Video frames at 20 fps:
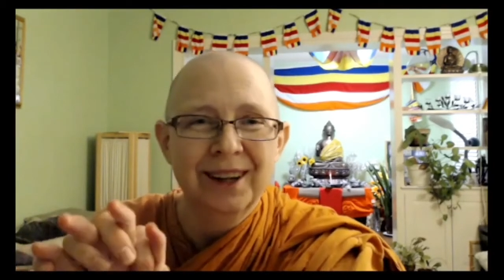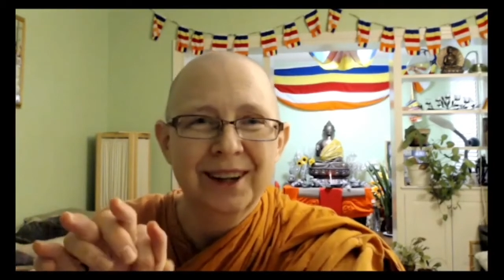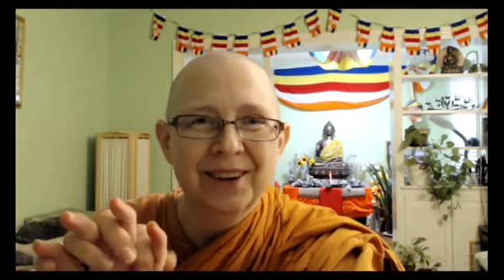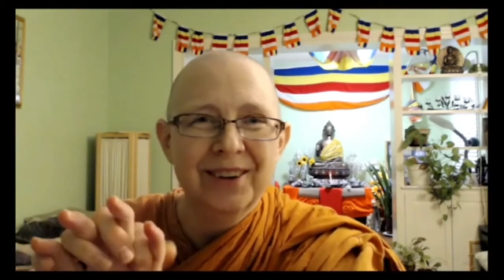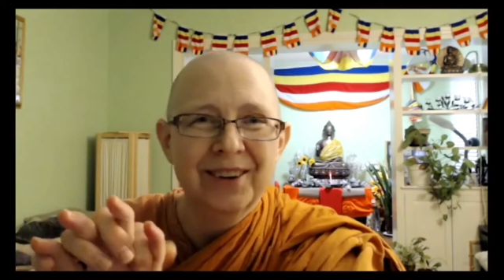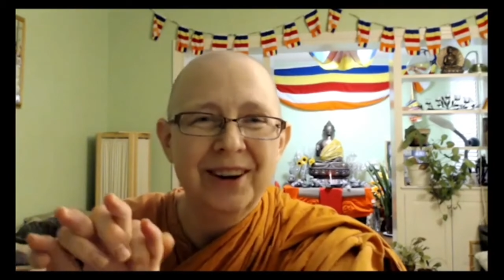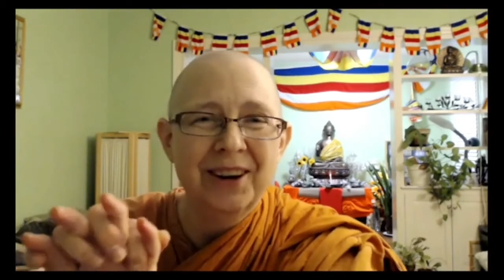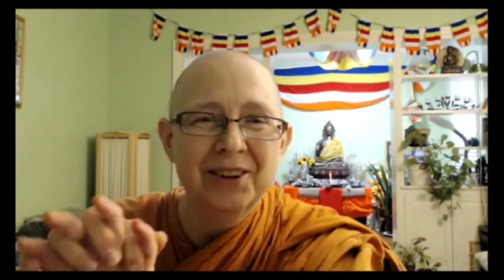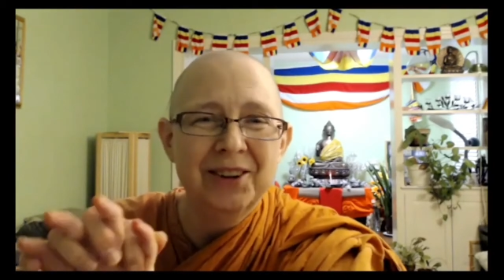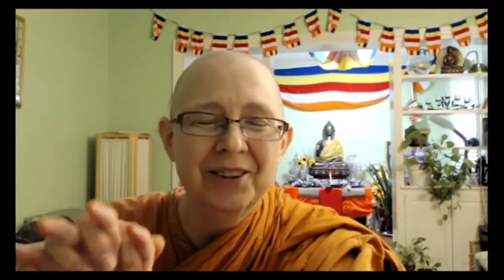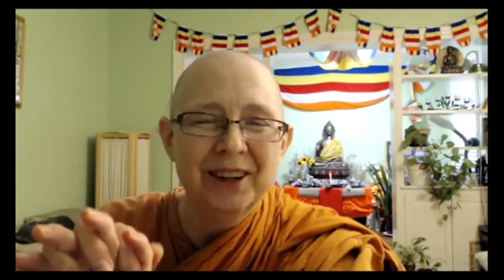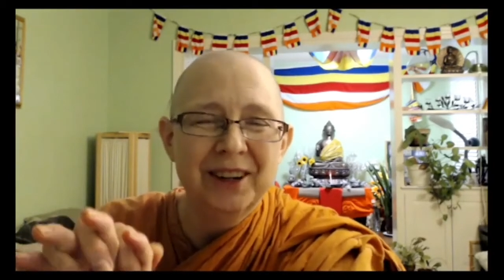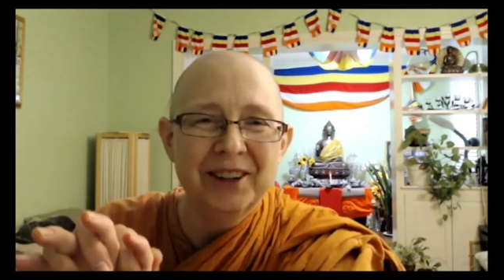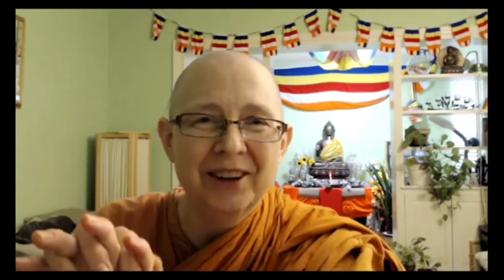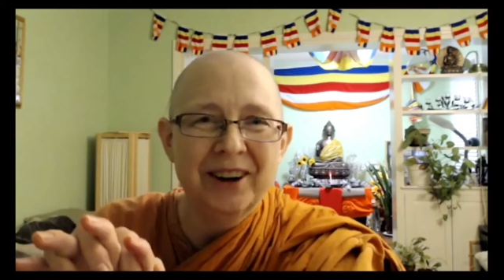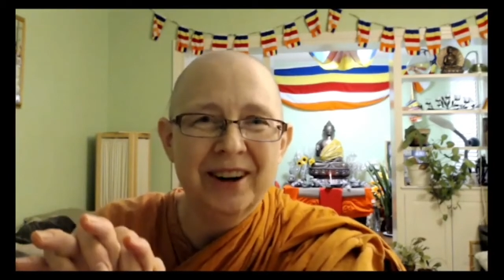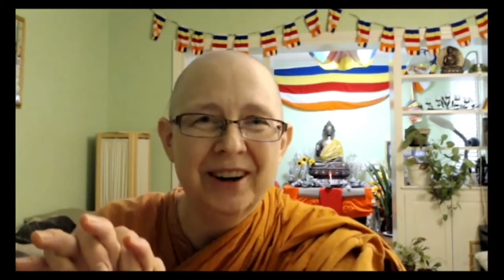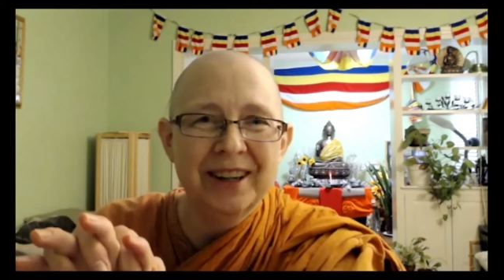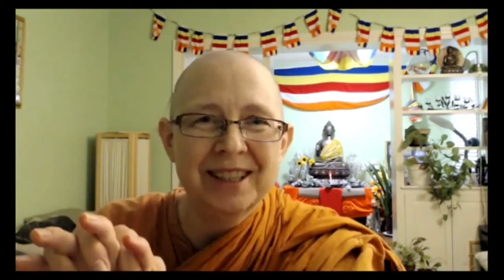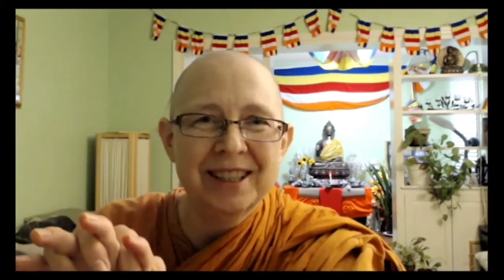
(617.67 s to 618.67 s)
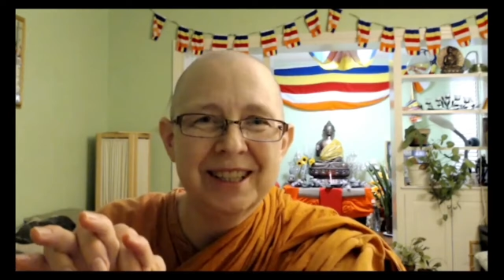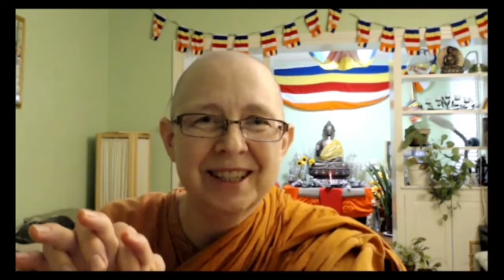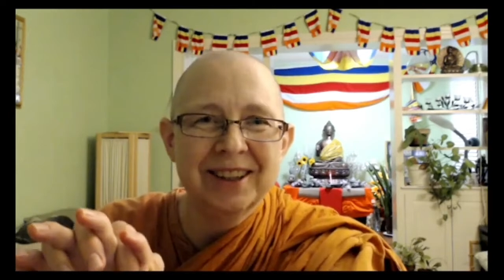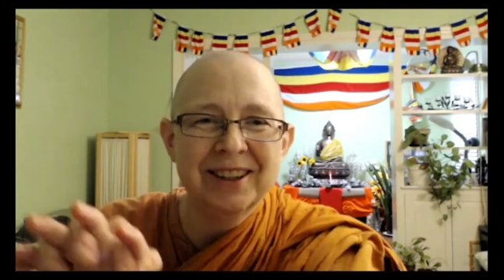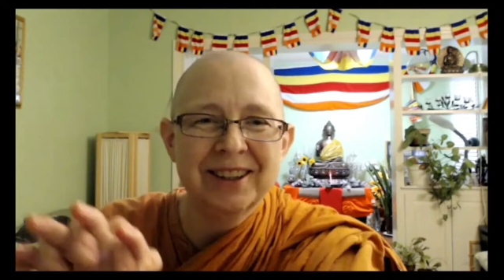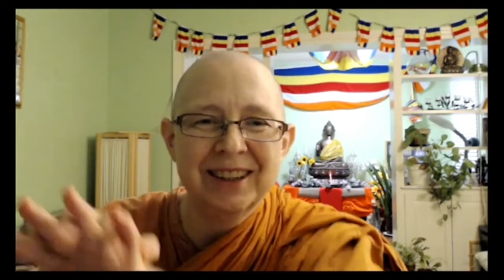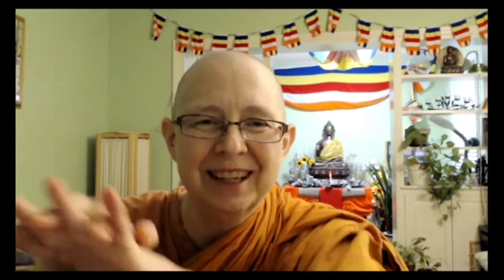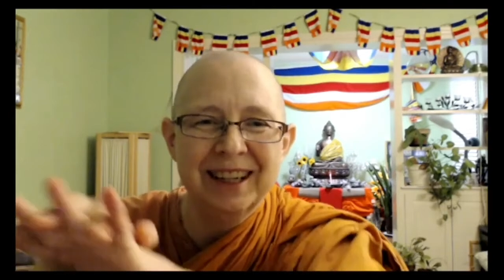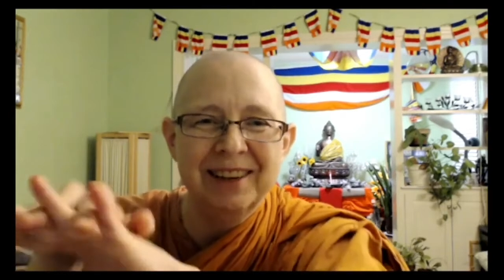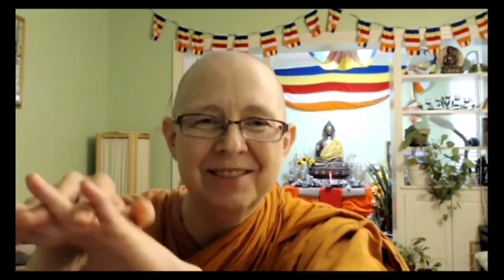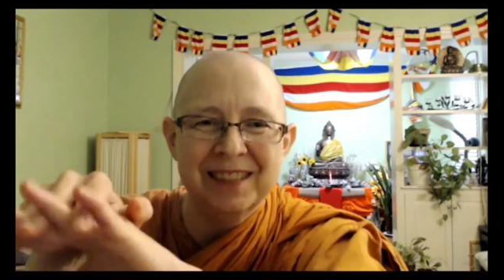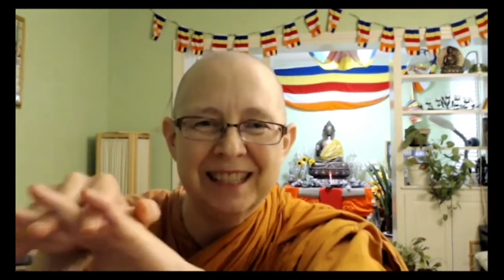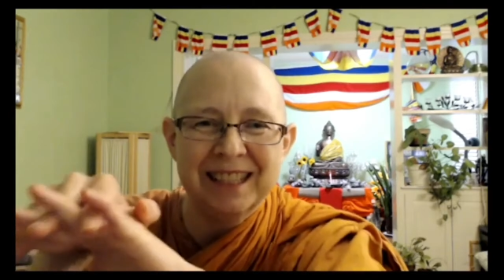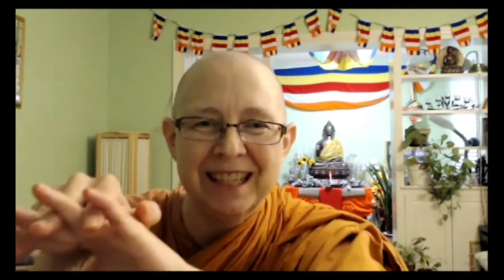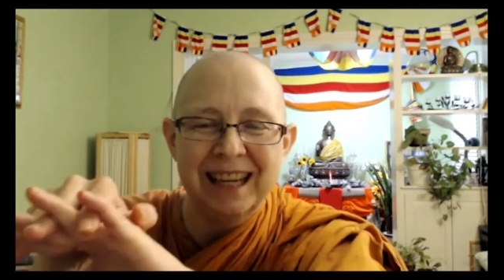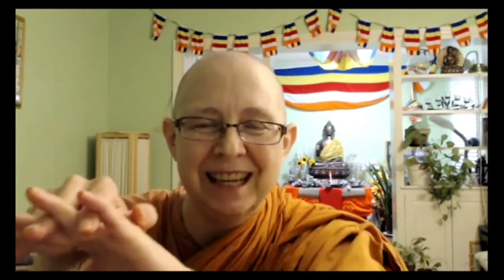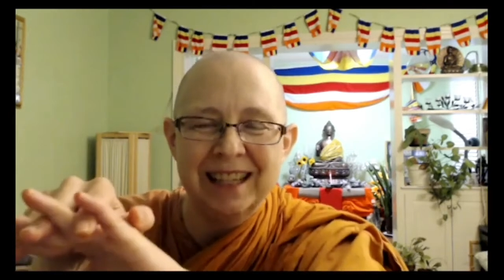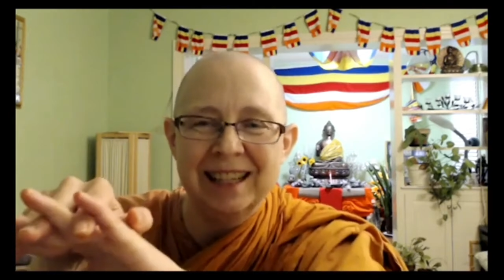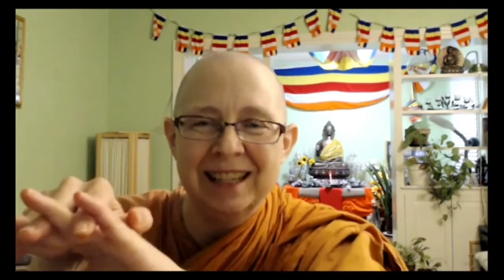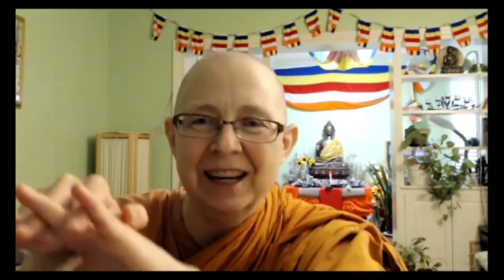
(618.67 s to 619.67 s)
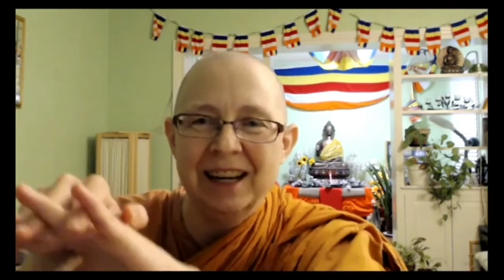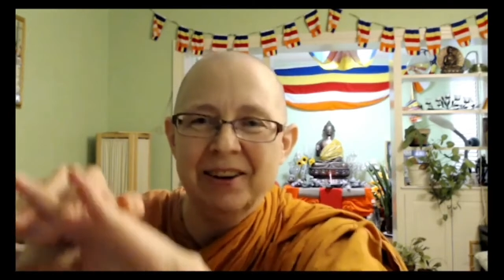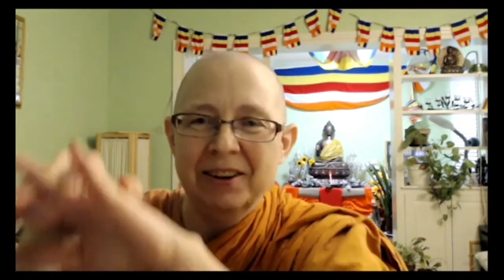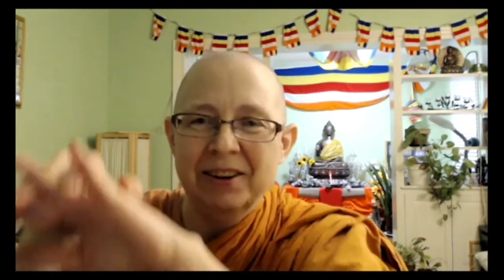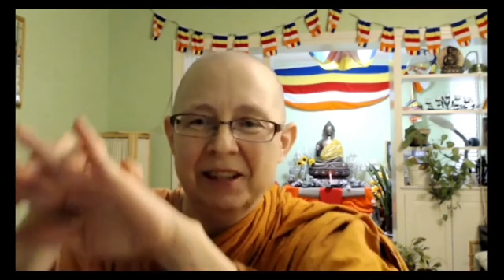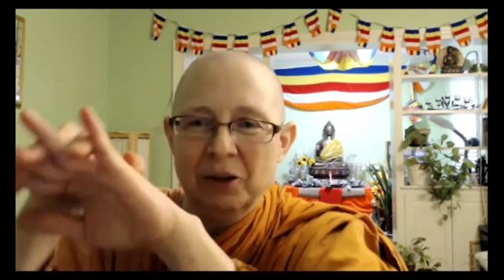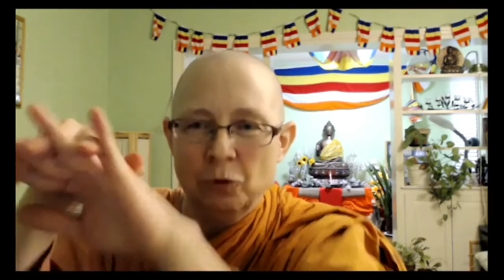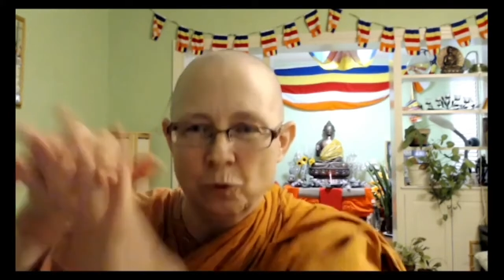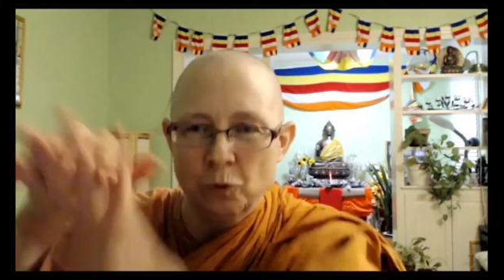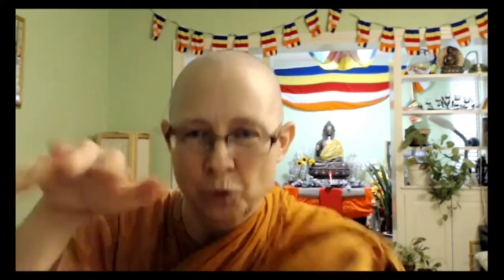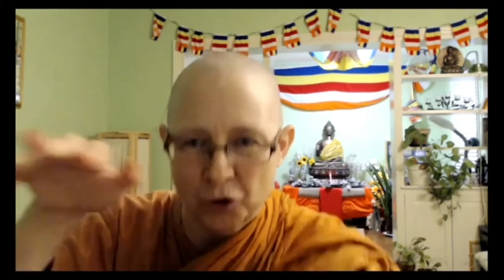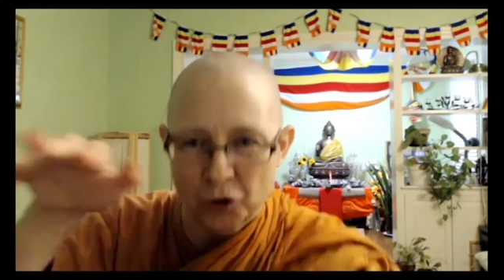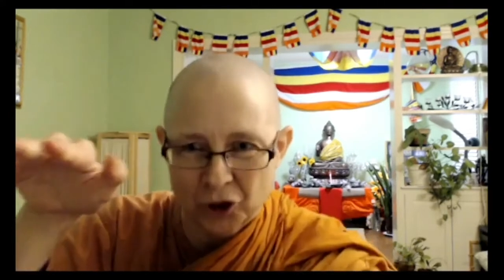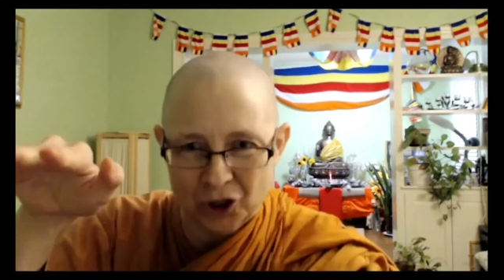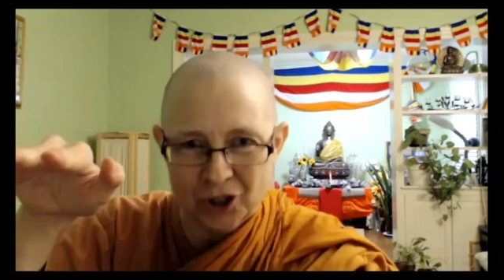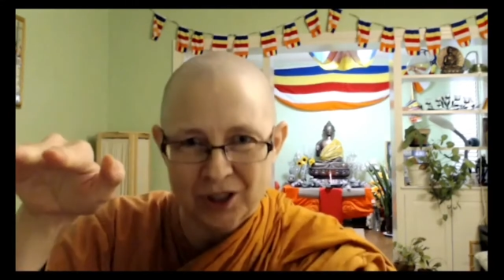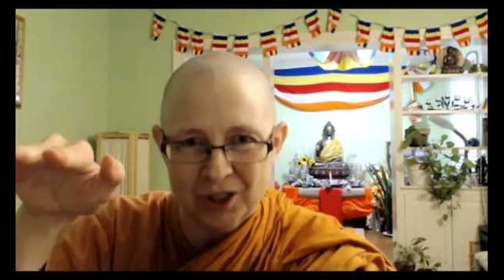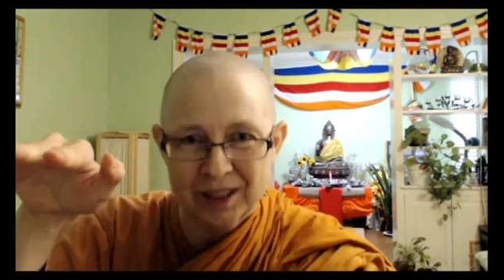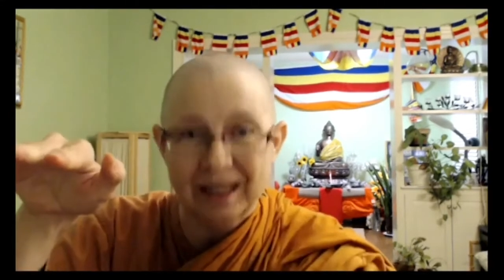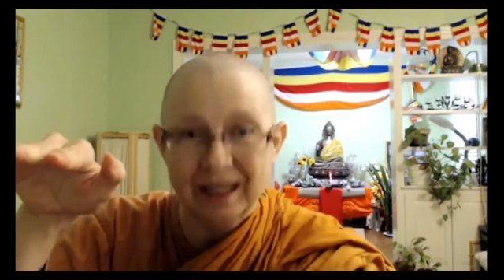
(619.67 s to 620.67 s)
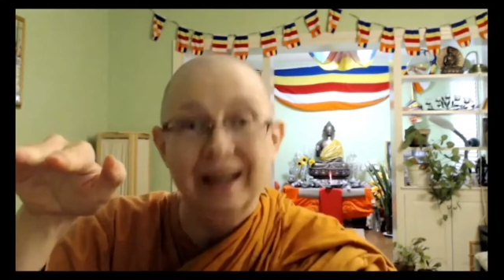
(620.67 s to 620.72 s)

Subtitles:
Roadrunner cartoon. I'm standing there, and then whoosh,